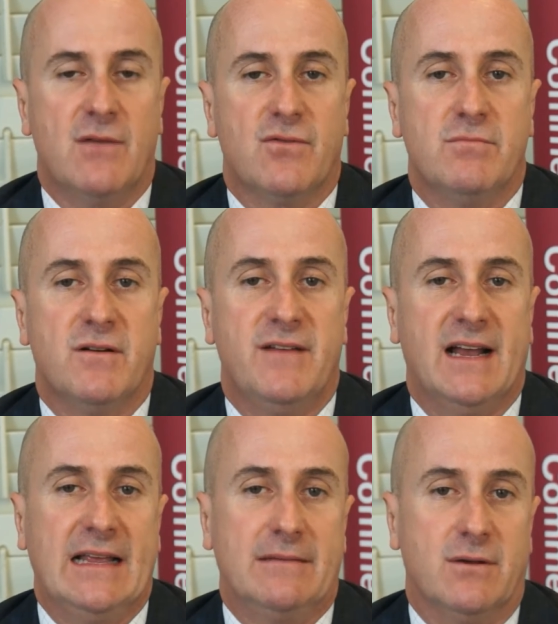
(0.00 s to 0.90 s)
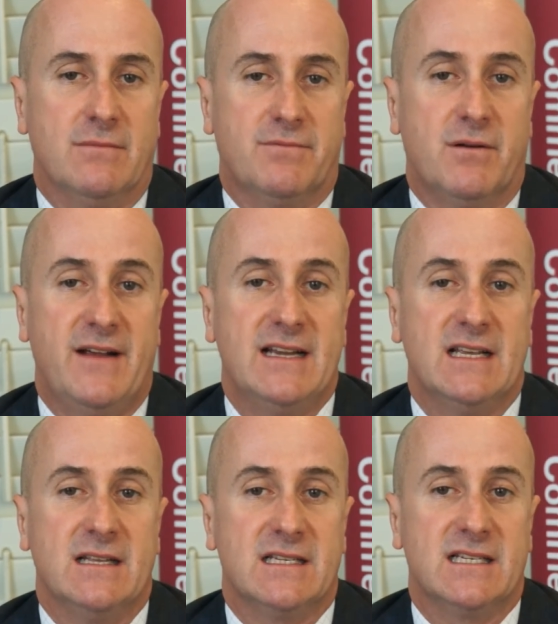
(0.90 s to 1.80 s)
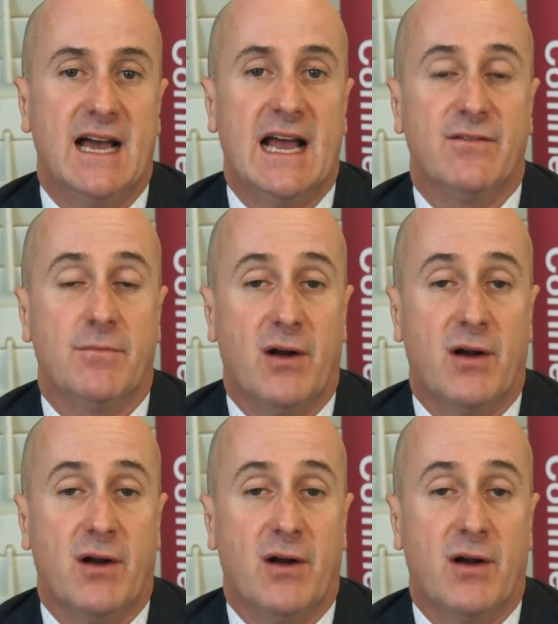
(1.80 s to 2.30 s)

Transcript: from preventing the sale of a